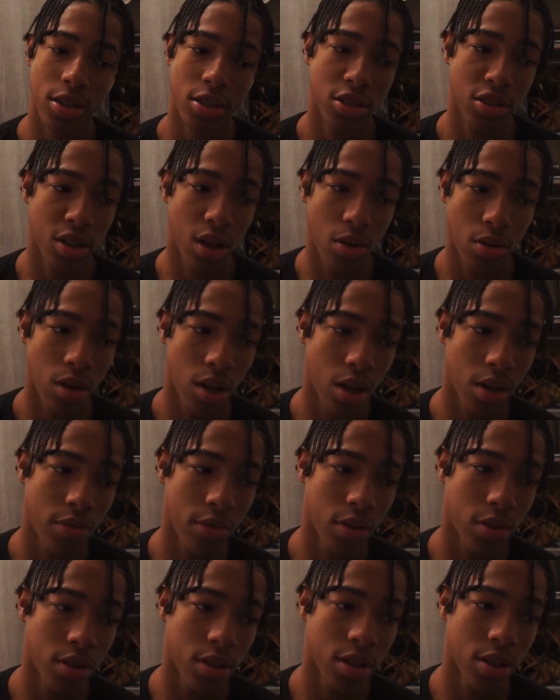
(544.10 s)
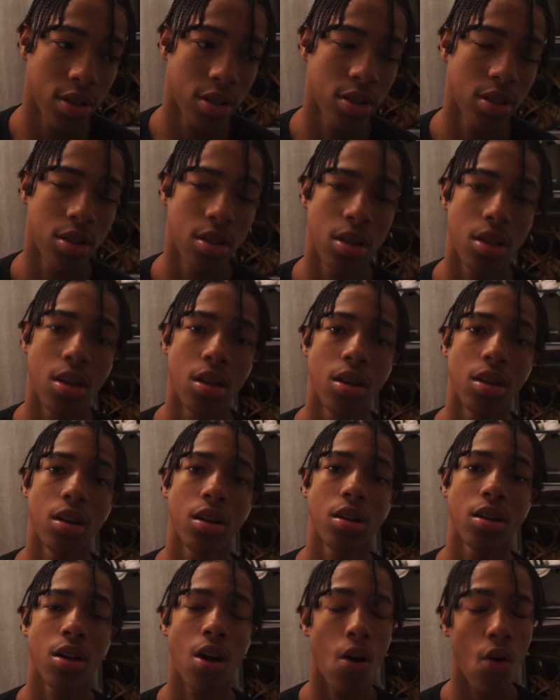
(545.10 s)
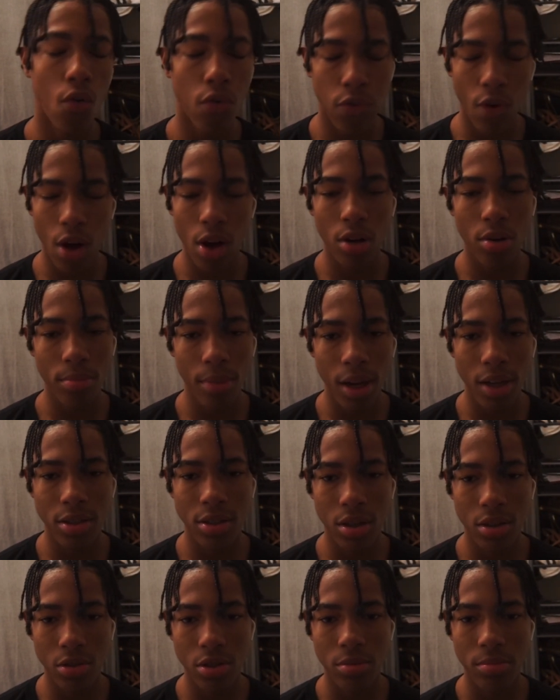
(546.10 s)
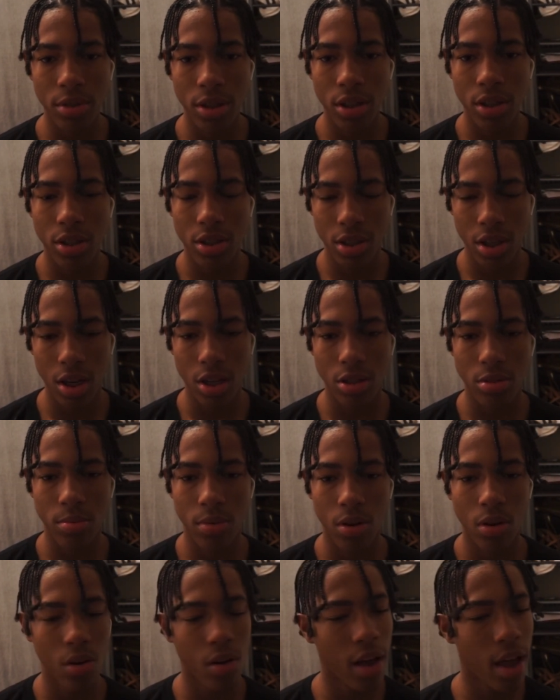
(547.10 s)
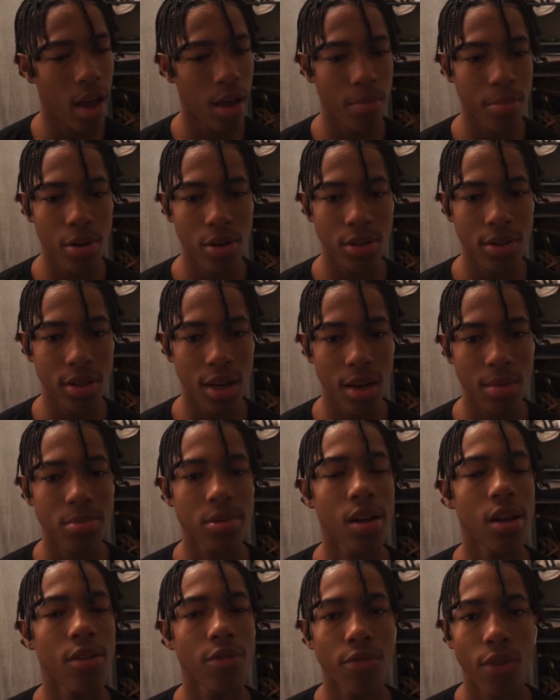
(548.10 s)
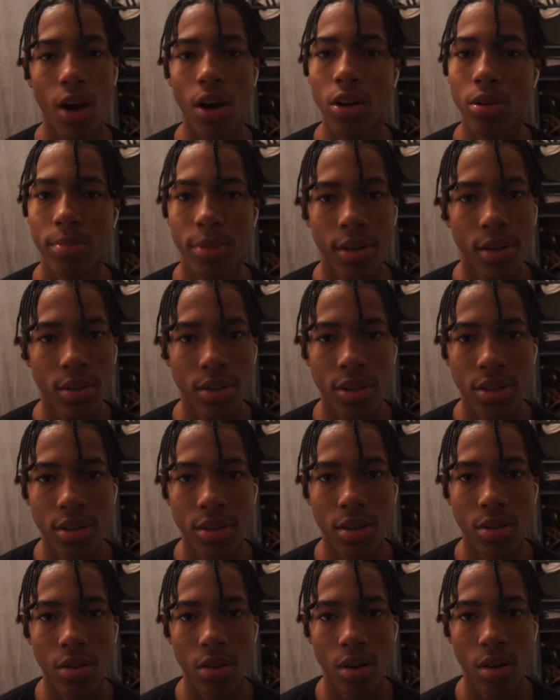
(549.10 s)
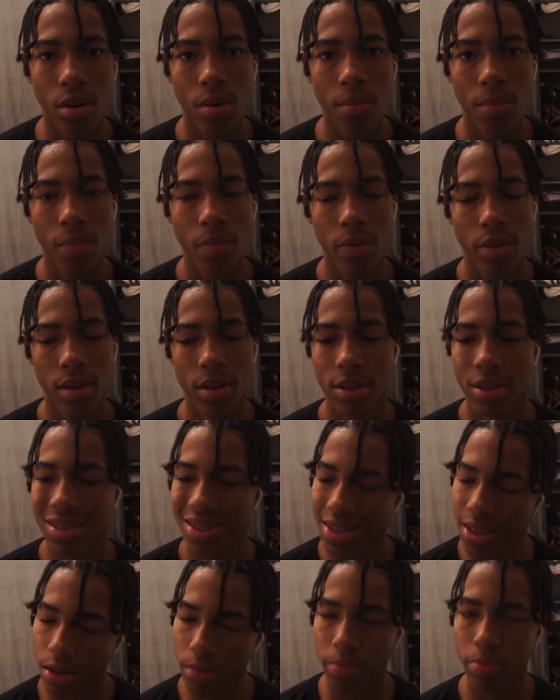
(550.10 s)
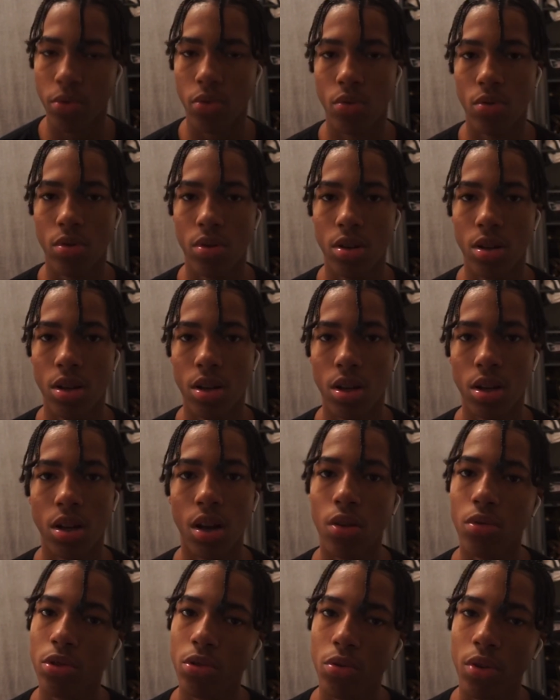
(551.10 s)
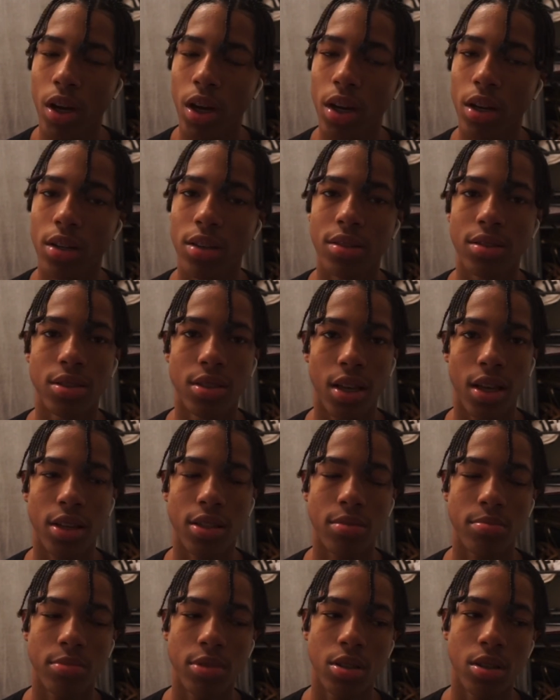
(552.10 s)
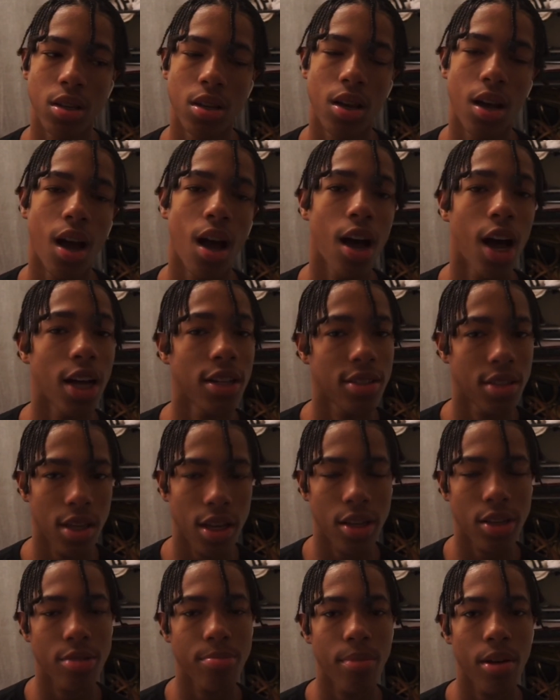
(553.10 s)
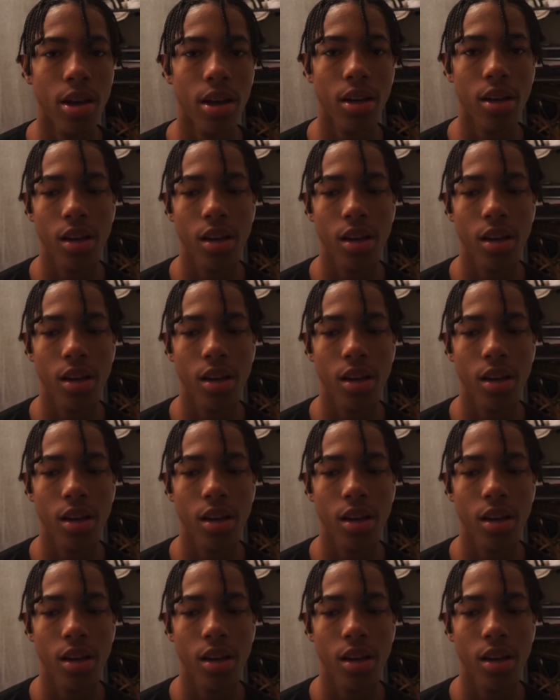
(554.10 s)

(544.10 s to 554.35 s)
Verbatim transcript: Show love on this. Go follow my social media sites, bro. Add me on Snapchat. Follow me on Instagram. Simple. Go do that. Text me. I text back.